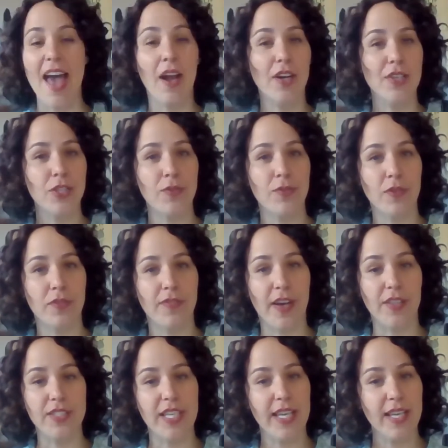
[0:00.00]
And also for
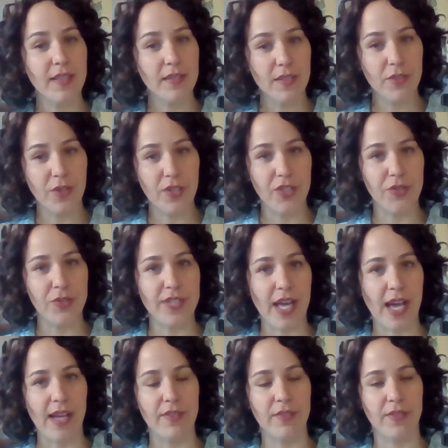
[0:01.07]
felting, you could use
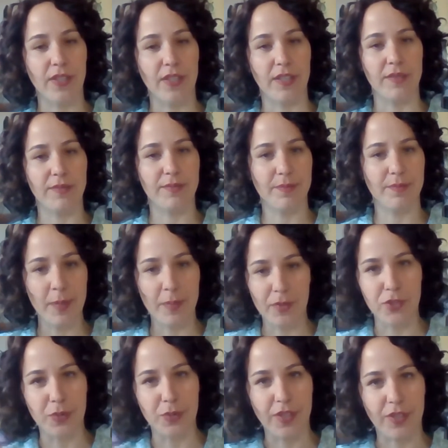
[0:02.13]
that for people
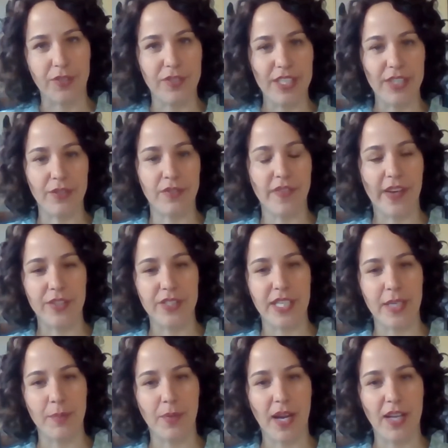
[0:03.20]
do little needle
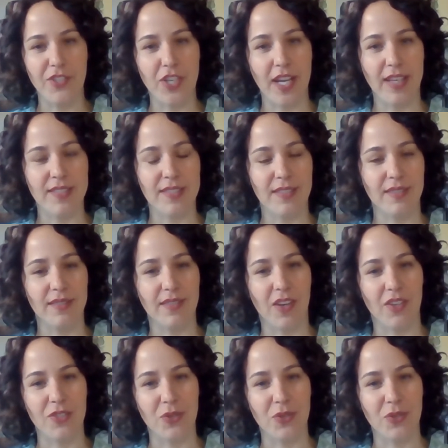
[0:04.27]
felting projects and all